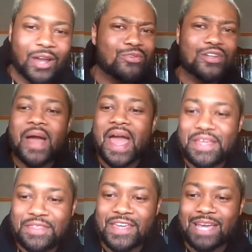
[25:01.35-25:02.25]
I don't know
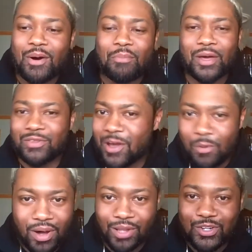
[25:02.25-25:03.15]
anything about
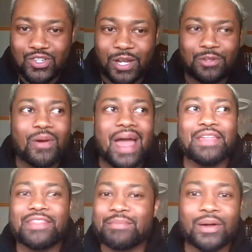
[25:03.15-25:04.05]
nail polish. I don't know
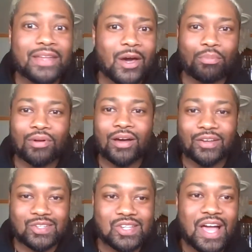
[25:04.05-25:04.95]
anything about nail
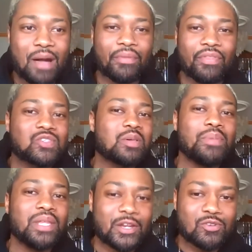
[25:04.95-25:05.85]
products, but this could
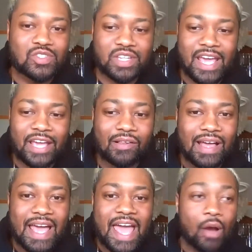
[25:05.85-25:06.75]
be an interesting
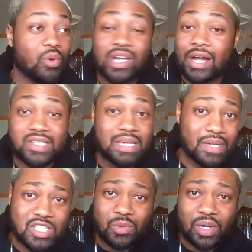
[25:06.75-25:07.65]
angle. And we got deep
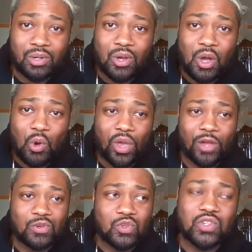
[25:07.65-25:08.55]
into it. We
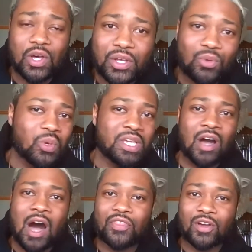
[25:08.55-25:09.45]
understood it. We
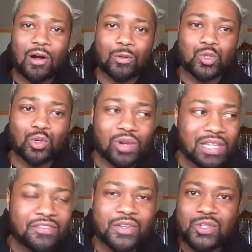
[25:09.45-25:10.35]
got the cultural
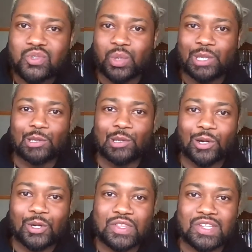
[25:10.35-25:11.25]
relevance. We
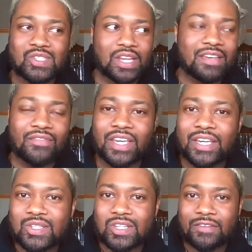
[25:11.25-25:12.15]
learned the
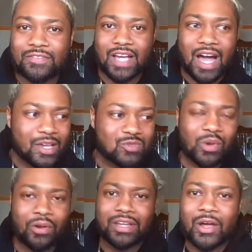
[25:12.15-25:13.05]
significance of guys
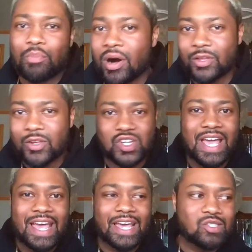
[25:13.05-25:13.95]
wearing nail polish,
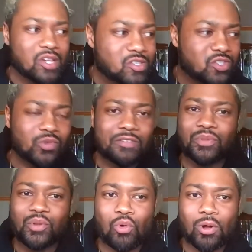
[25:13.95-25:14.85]
its history
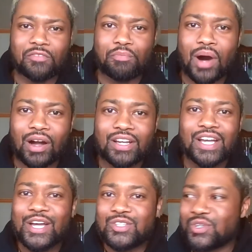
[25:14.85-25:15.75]
from the world of punk
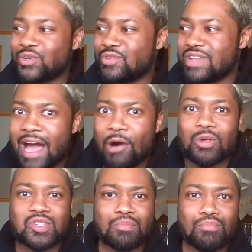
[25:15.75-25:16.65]
to
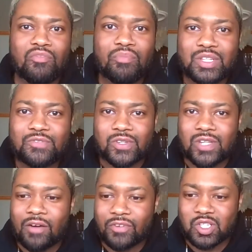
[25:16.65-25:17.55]
now as a movement for
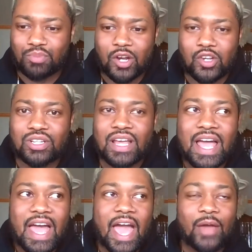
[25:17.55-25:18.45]
self-expression.
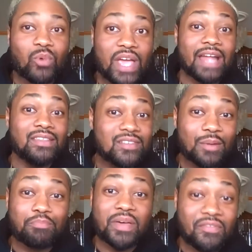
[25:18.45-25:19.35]
And we ended
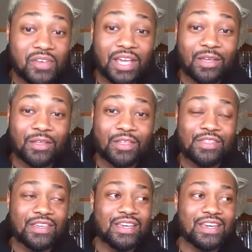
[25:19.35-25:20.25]
up pivoting
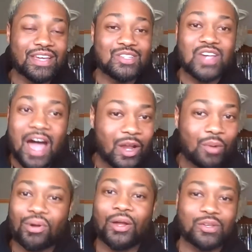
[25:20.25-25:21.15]
the
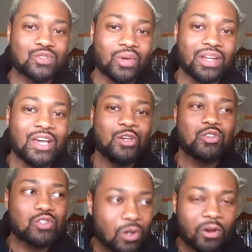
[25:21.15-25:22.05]
entire product suite,
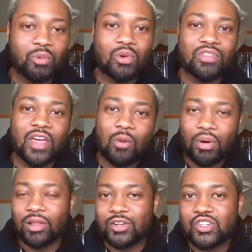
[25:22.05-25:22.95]
starting with nail
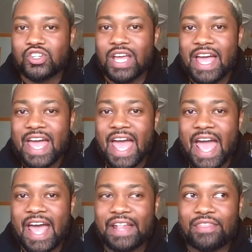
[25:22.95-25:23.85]
polish.
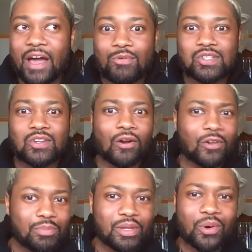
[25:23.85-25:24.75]
And that was
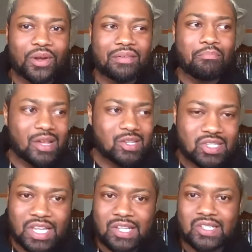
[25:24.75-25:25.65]
arguably one of the
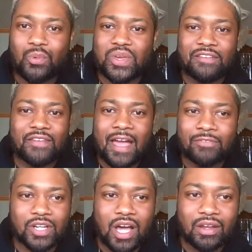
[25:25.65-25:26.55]
best things that we have
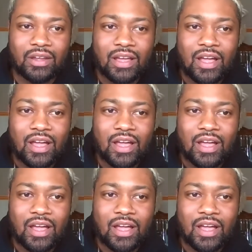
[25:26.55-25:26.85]
ever done.